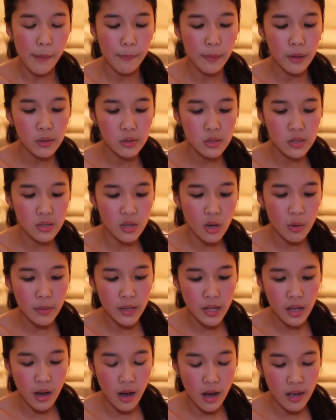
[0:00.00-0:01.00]
I post so
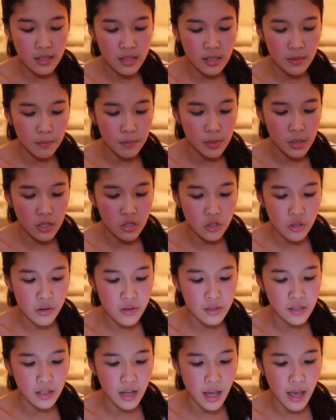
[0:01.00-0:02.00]
many awesome
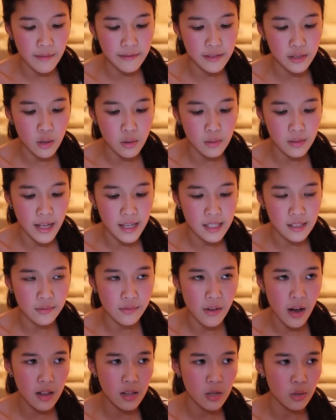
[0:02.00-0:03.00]
pictures and I have so
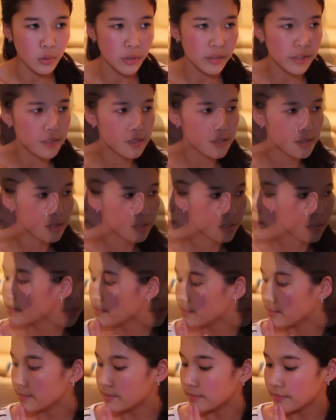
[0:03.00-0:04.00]
less followers
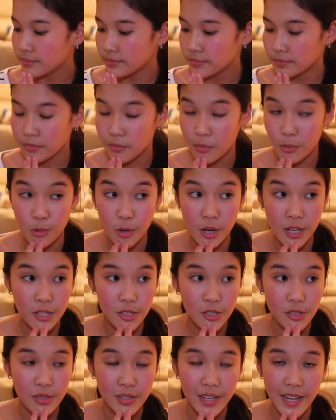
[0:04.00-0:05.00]

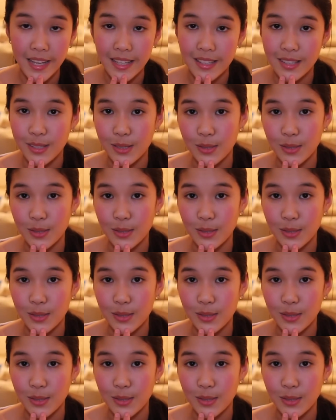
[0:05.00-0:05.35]
what should I